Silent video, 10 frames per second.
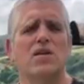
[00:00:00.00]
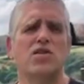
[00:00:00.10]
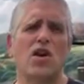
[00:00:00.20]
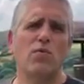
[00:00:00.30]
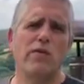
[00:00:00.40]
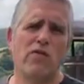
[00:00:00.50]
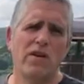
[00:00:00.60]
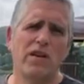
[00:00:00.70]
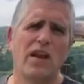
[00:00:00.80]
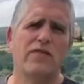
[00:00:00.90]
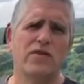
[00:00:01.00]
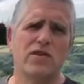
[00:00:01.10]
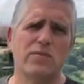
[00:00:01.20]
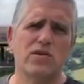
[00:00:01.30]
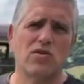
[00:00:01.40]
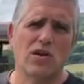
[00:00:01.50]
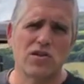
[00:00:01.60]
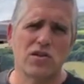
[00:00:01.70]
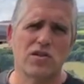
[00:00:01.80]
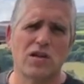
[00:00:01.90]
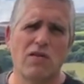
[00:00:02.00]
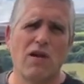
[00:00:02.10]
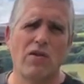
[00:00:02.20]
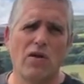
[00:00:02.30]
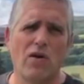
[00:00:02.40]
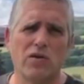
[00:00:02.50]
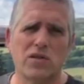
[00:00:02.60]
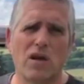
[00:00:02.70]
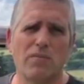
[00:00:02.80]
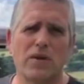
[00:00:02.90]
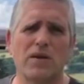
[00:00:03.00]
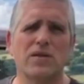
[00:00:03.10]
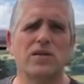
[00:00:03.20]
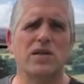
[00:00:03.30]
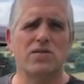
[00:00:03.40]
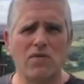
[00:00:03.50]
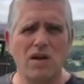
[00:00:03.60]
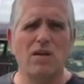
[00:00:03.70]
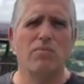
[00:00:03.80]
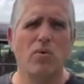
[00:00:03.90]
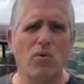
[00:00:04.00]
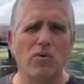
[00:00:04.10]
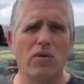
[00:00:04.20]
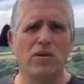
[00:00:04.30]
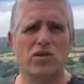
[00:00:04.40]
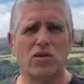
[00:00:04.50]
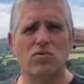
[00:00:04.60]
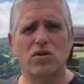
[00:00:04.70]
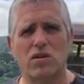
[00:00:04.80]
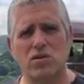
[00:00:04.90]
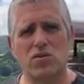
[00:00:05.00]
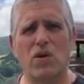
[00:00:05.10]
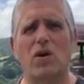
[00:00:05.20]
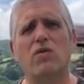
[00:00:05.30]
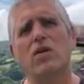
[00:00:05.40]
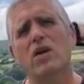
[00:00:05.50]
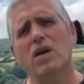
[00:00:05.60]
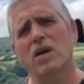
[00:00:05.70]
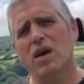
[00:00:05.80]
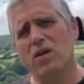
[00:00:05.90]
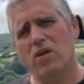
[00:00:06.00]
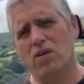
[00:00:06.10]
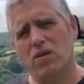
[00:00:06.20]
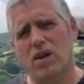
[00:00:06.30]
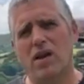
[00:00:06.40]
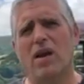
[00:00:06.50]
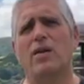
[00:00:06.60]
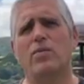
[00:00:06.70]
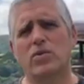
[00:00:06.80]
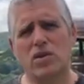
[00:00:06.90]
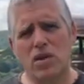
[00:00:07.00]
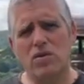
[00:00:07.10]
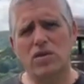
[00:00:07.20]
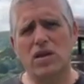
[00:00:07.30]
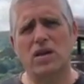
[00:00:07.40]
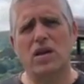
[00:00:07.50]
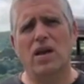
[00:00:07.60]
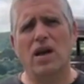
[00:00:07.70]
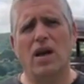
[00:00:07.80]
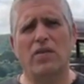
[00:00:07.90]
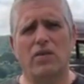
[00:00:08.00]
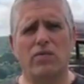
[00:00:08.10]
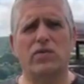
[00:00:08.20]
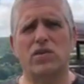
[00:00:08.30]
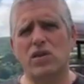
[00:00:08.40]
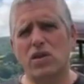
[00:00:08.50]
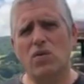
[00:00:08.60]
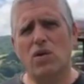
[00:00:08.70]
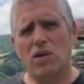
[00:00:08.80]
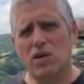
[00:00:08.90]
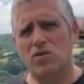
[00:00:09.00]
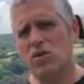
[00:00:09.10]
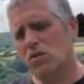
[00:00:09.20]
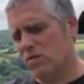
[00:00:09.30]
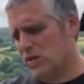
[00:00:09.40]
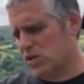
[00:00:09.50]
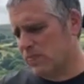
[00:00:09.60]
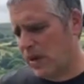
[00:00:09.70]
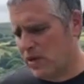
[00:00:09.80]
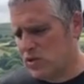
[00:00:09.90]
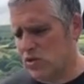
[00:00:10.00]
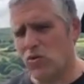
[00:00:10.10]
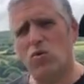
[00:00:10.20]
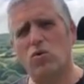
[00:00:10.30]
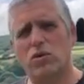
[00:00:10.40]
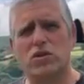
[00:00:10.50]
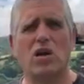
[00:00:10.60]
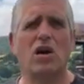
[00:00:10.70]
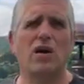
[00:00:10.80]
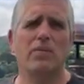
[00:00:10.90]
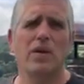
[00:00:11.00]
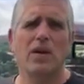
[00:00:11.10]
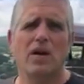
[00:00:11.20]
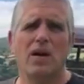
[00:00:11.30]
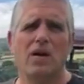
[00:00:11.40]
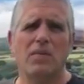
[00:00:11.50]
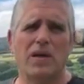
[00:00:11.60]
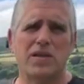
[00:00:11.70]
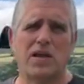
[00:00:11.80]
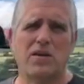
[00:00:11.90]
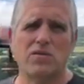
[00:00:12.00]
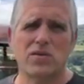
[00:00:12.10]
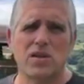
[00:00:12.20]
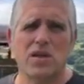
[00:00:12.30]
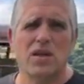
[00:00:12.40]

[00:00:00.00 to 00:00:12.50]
So we've already left you some instructions around the hot tub, because it's really important that children under 12 are not able to use it, and that obviously you are in control of this space all the time as adults.